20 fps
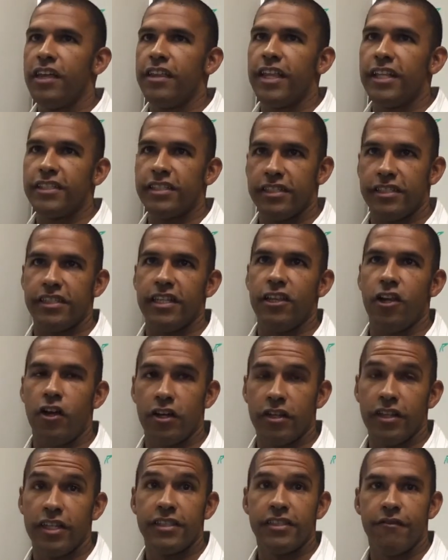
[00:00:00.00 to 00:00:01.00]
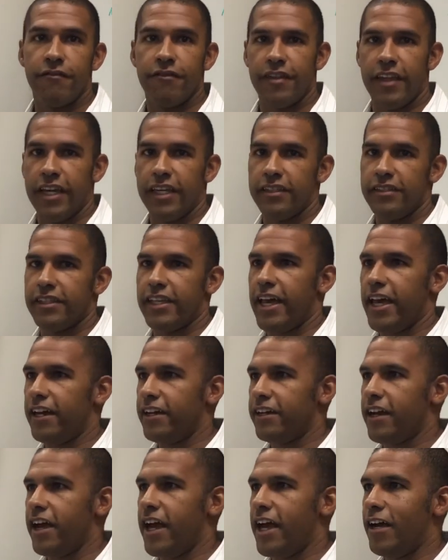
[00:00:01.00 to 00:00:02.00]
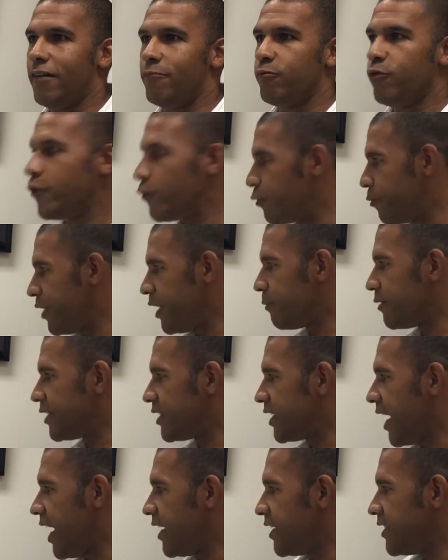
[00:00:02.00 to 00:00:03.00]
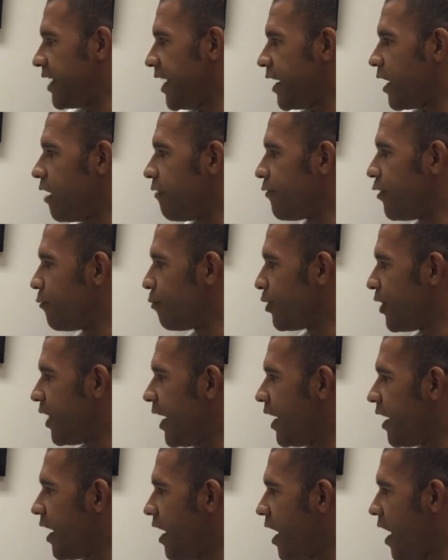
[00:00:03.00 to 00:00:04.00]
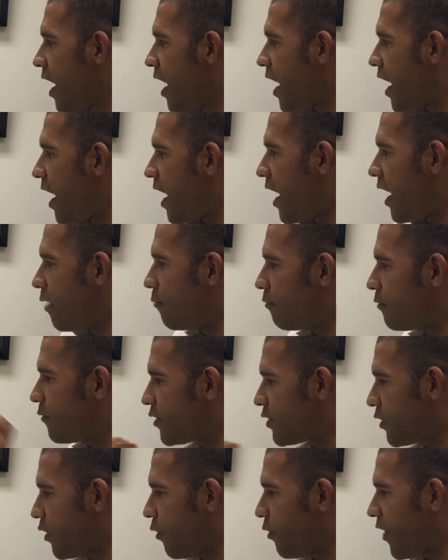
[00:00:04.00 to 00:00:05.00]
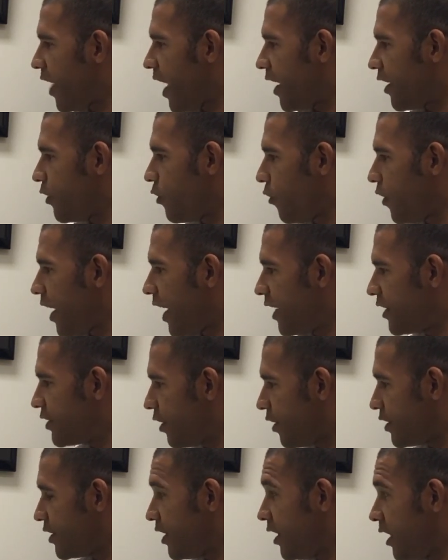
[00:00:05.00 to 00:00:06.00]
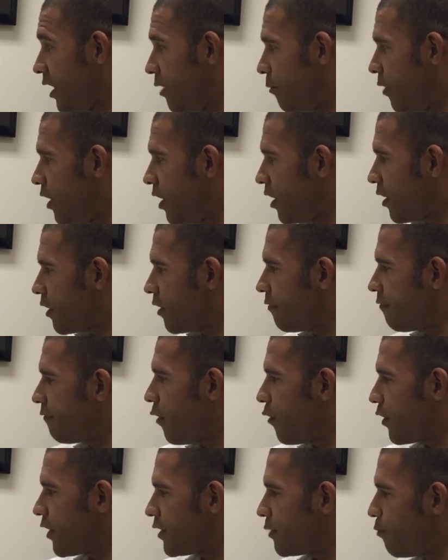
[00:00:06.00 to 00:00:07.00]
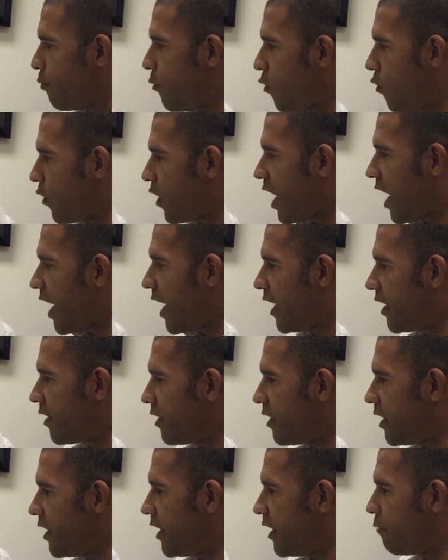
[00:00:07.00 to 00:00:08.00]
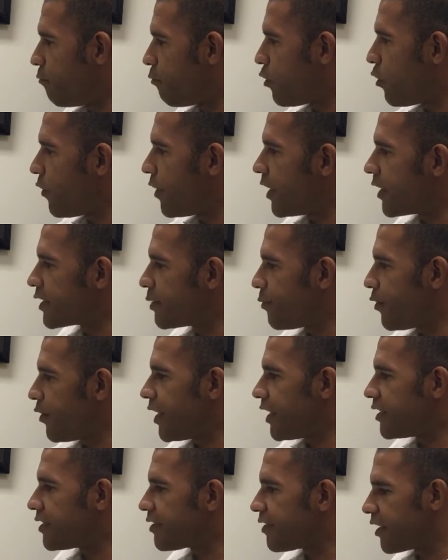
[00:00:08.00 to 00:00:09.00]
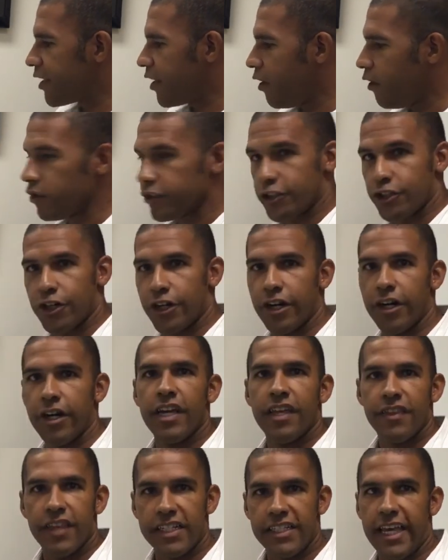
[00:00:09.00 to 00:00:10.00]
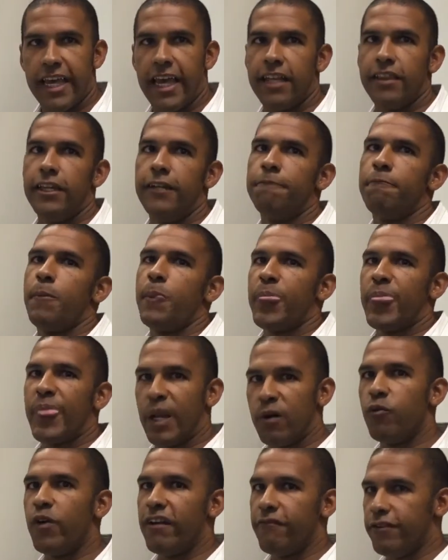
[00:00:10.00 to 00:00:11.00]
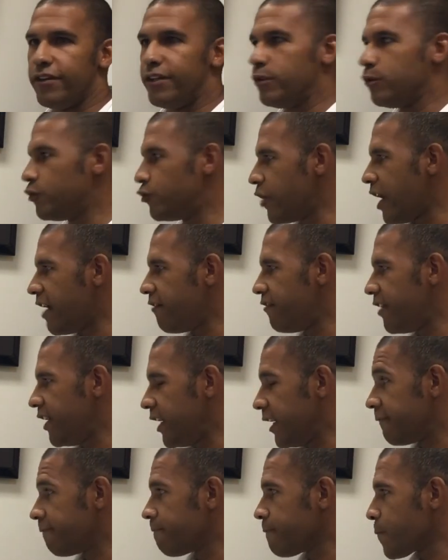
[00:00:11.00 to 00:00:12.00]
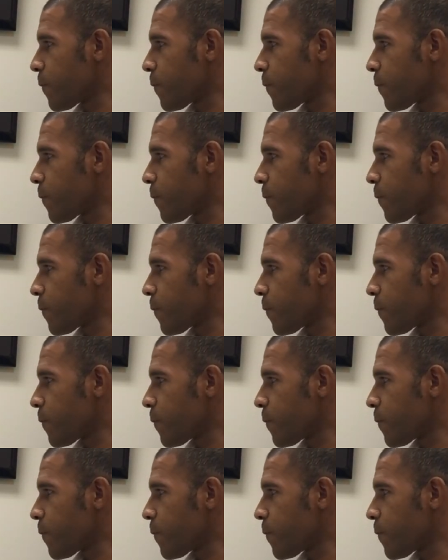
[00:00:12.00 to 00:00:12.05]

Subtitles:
That's just a long list of things that we would be able to kind of take off your plate so that your HR team could focus more on the employee experience, the culture, the talent, the revenue driving